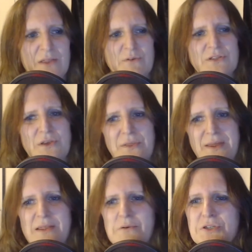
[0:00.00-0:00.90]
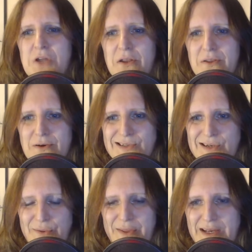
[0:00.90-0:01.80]
There was none of those
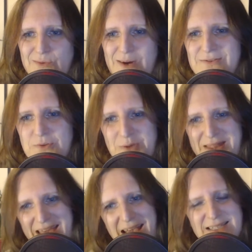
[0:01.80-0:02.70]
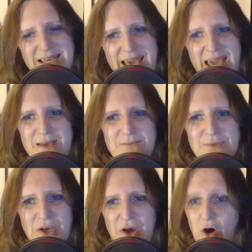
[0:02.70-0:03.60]
little things. Whereas with the exit
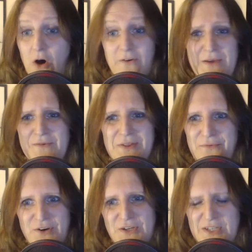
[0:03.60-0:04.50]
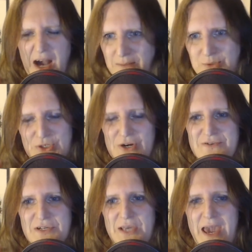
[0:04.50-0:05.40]
games or even the first Time
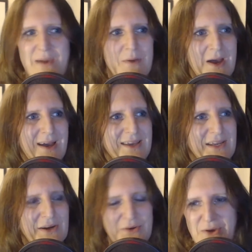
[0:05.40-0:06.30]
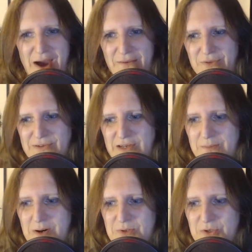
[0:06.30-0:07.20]
Stories game, you have those
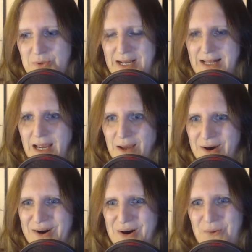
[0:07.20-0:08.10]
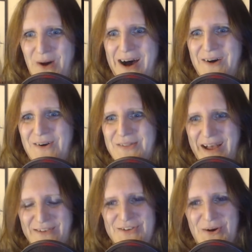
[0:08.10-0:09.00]
little moments where you're like, oh, wow,
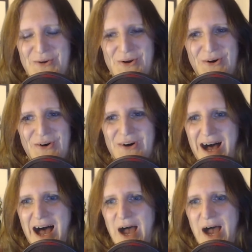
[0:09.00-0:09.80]
that's so cool.